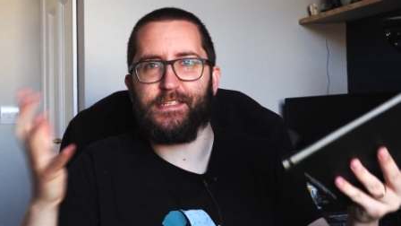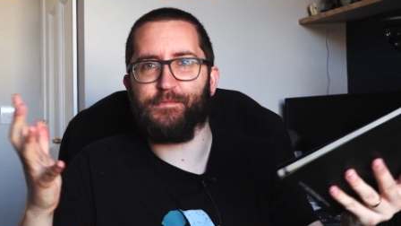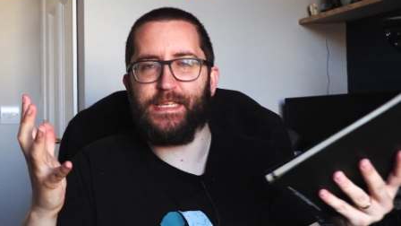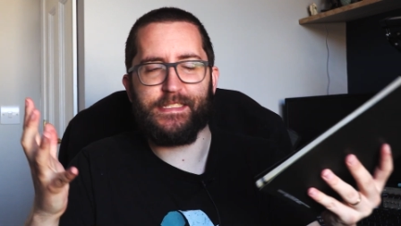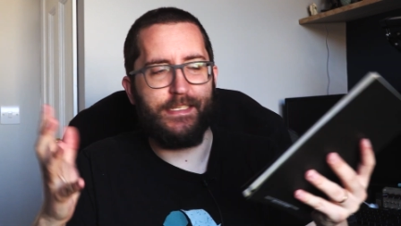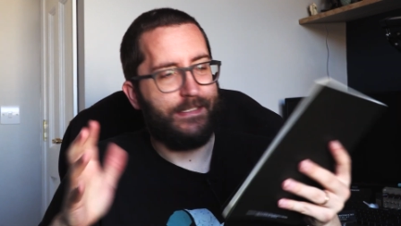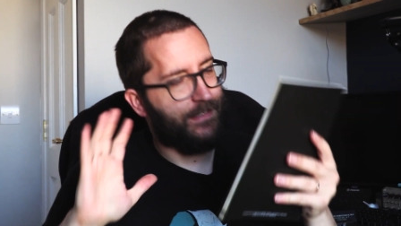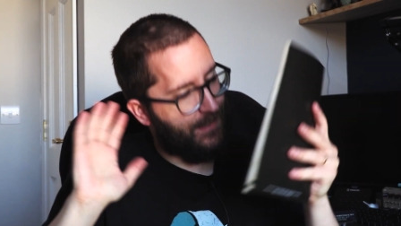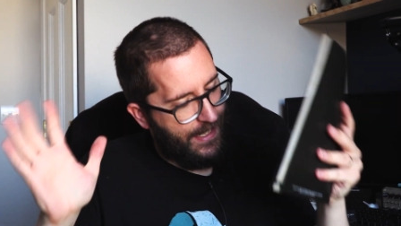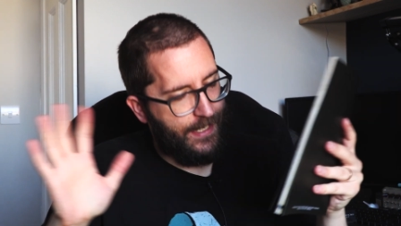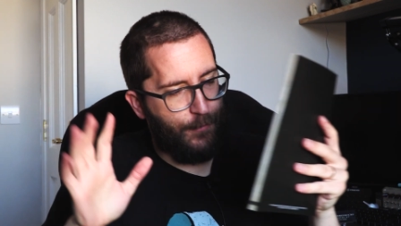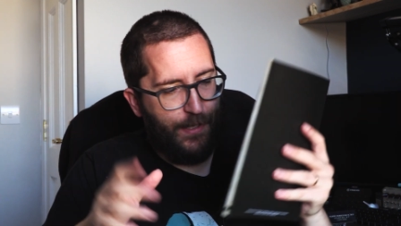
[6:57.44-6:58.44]
doesn't make sense.
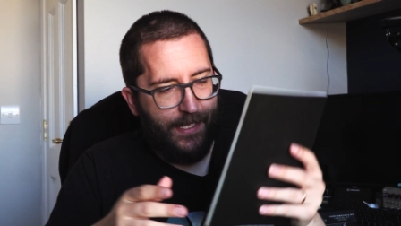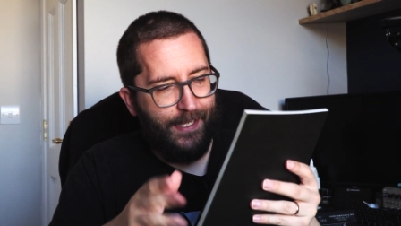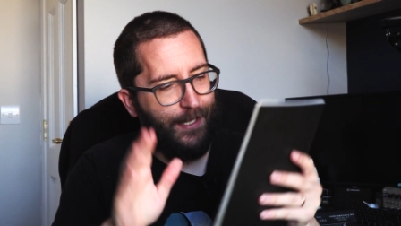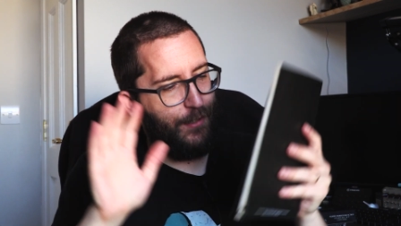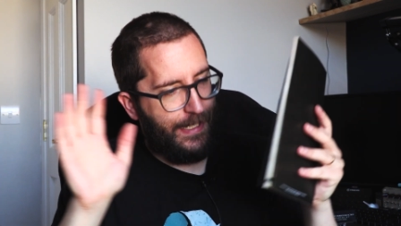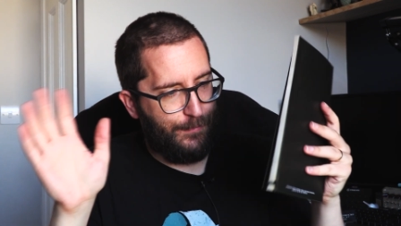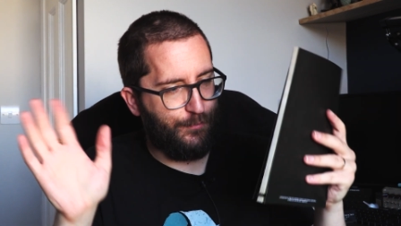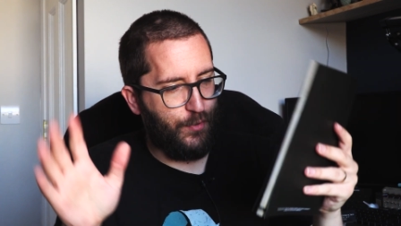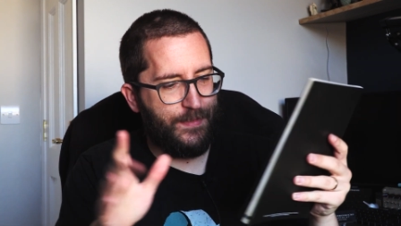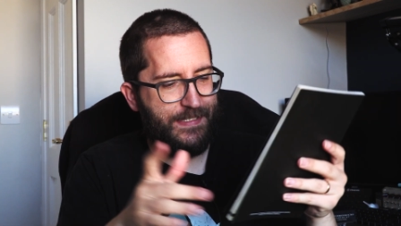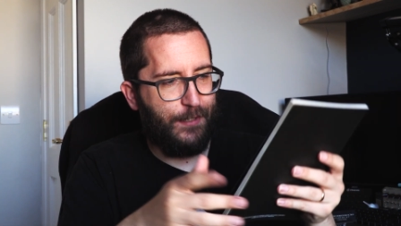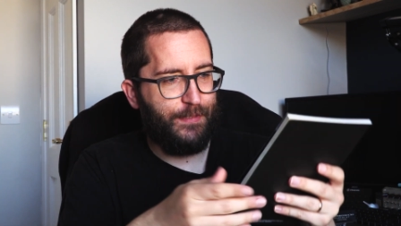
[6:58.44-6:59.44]
Anyway, I
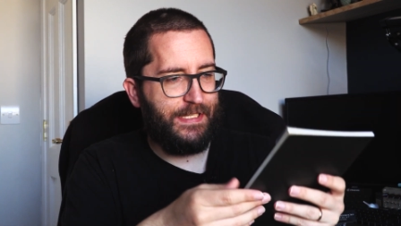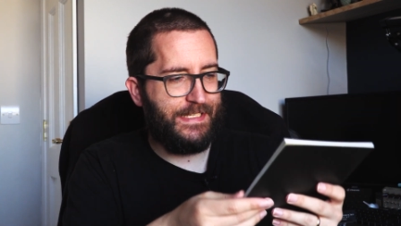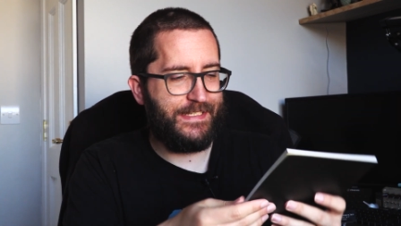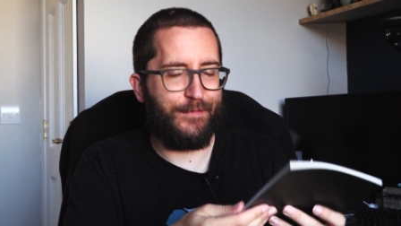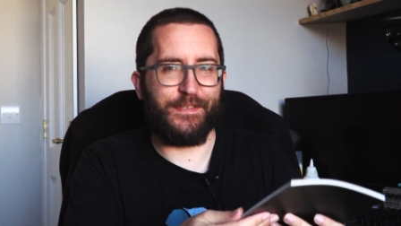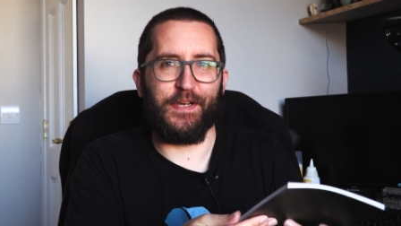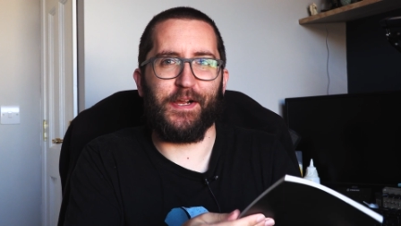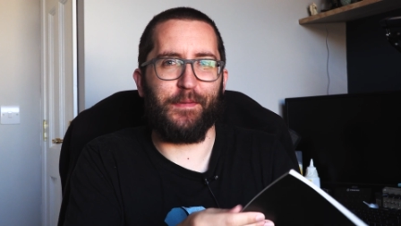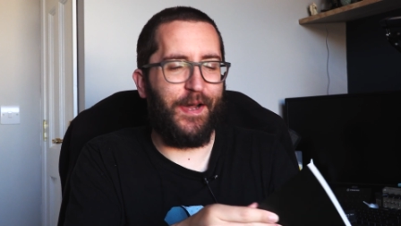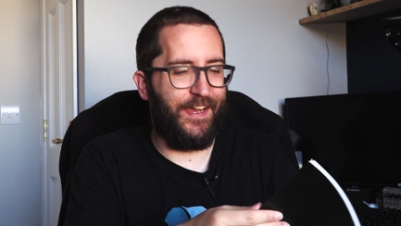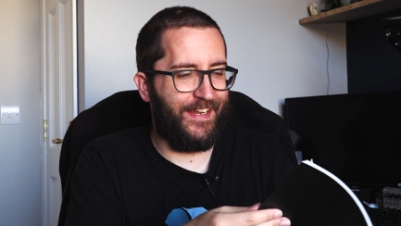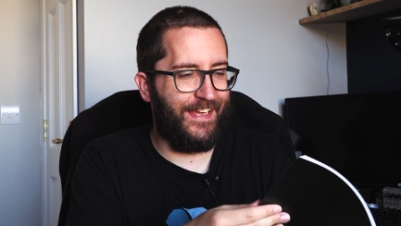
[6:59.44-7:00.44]
promise that'll be the last time I talk
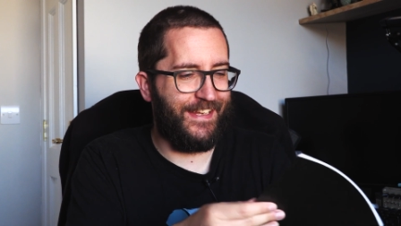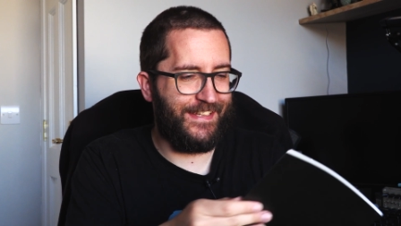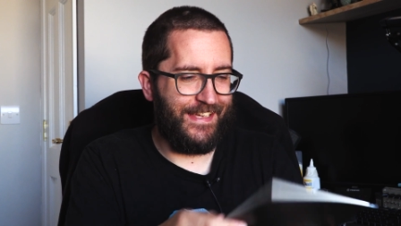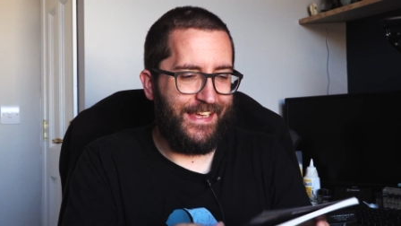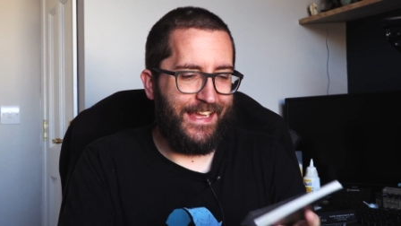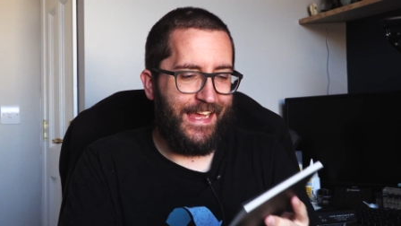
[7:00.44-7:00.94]
about it.